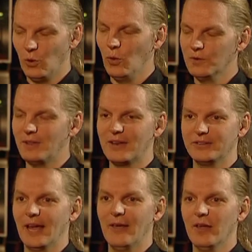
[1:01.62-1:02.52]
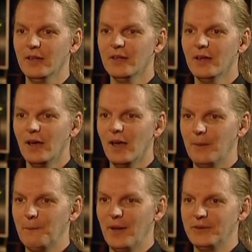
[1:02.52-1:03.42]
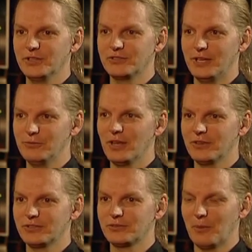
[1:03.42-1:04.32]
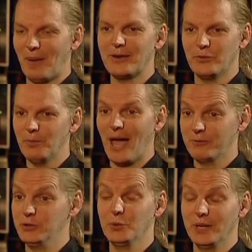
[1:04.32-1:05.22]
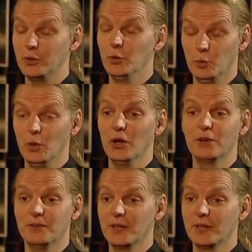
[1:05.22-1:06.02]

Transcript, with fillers: all of that together and just gives us a pat on the back for doing good work for the